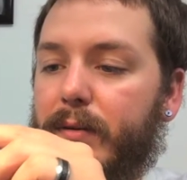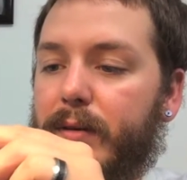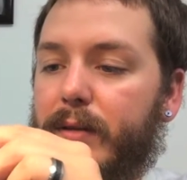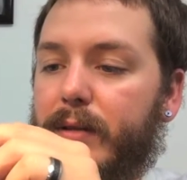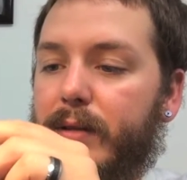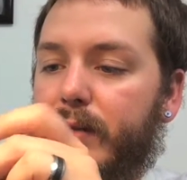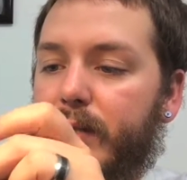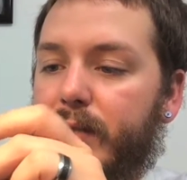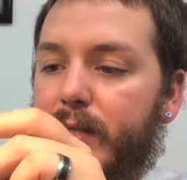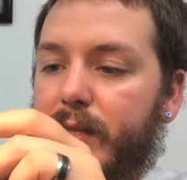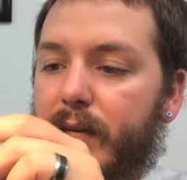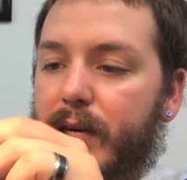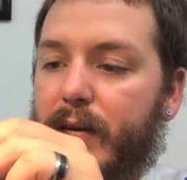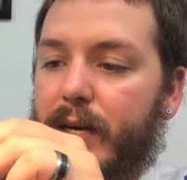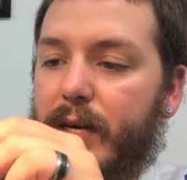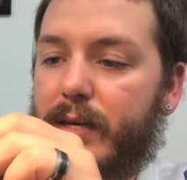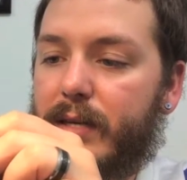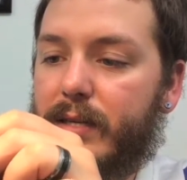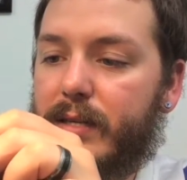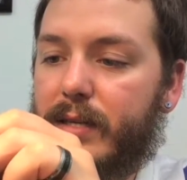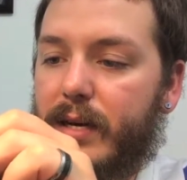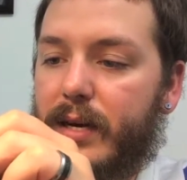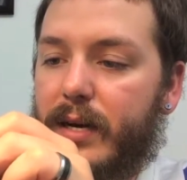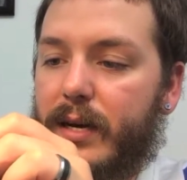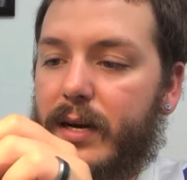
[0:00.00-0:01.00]
In this
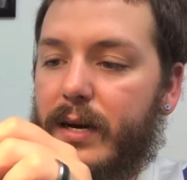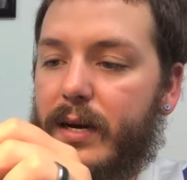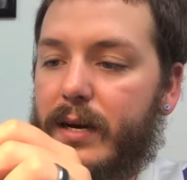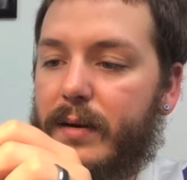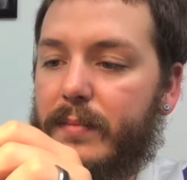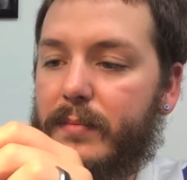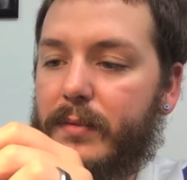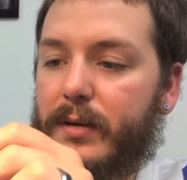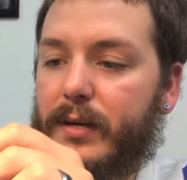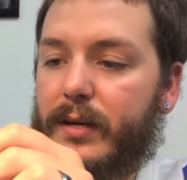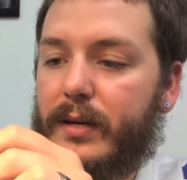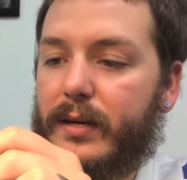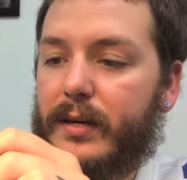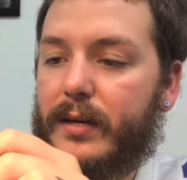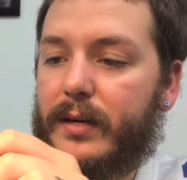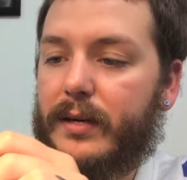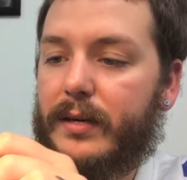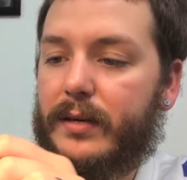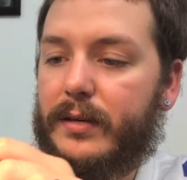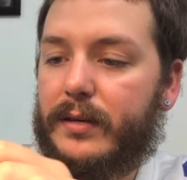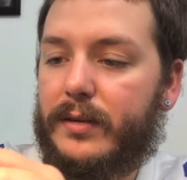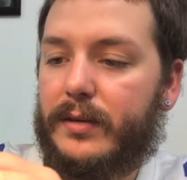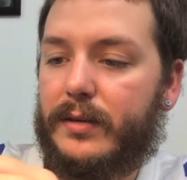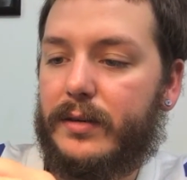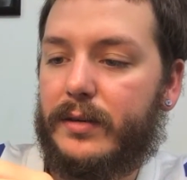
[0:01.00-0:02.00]
case, I'm gonna
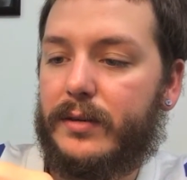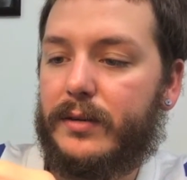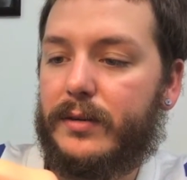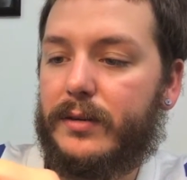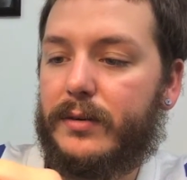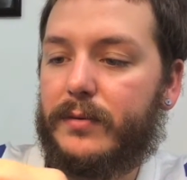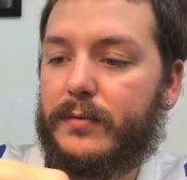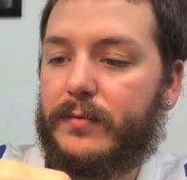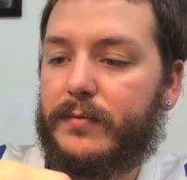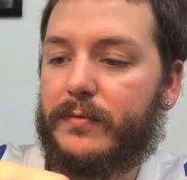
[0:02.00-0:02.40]
do